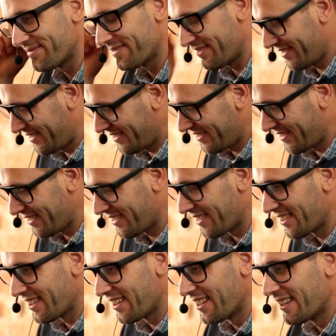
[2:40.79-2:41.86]
In its
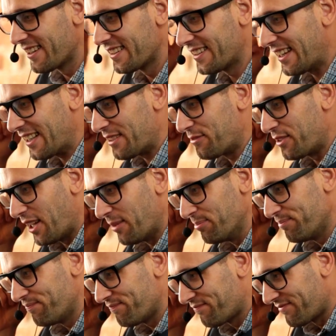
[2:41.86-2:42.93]
report, the CFPB
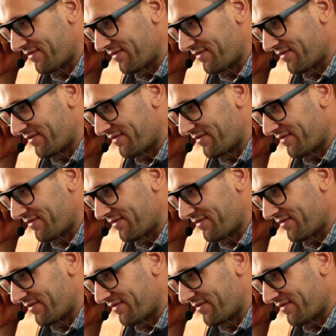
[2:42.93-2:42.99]
made a